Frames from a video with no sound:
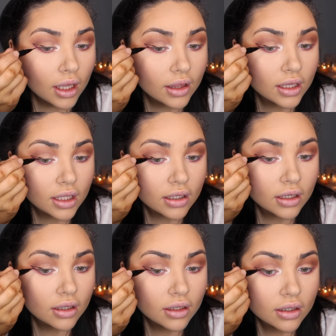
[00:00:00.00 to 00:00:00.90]
And
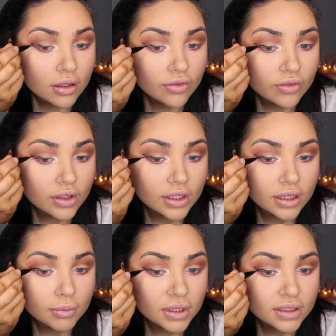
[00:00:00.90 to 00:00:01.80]
then fill
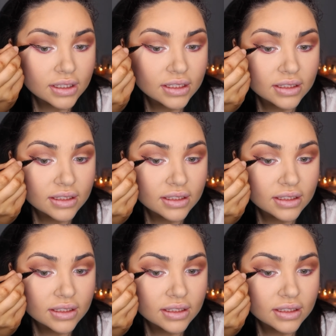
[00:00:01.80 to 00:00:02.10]
in the missing